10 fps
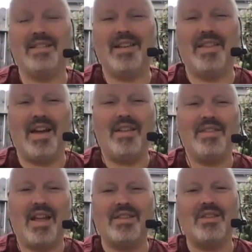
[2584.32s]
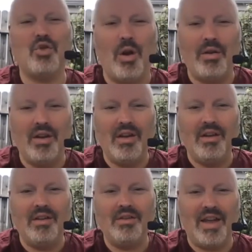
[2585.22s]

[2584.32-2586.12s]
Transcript: And that I that's the you, dro- sh- you,